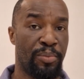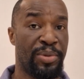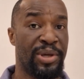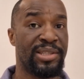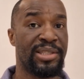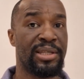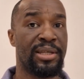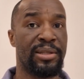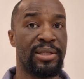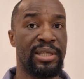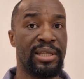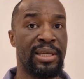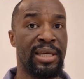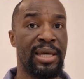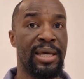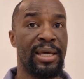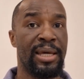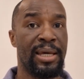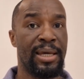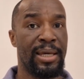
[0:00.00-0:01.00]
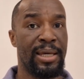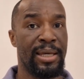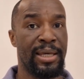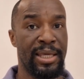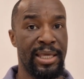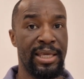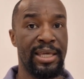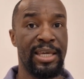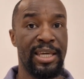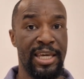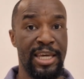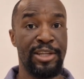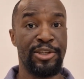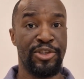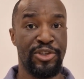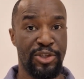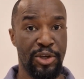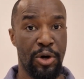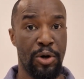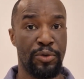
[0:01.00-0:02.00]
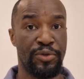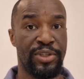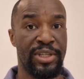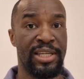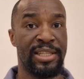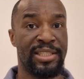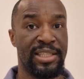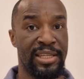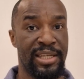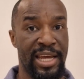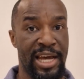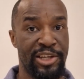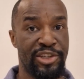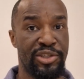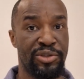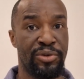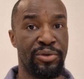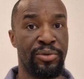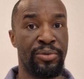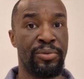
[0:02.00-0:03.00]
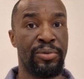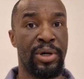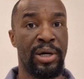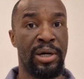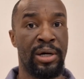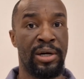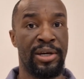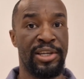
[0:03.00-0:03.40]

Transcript: Basically, he insulted international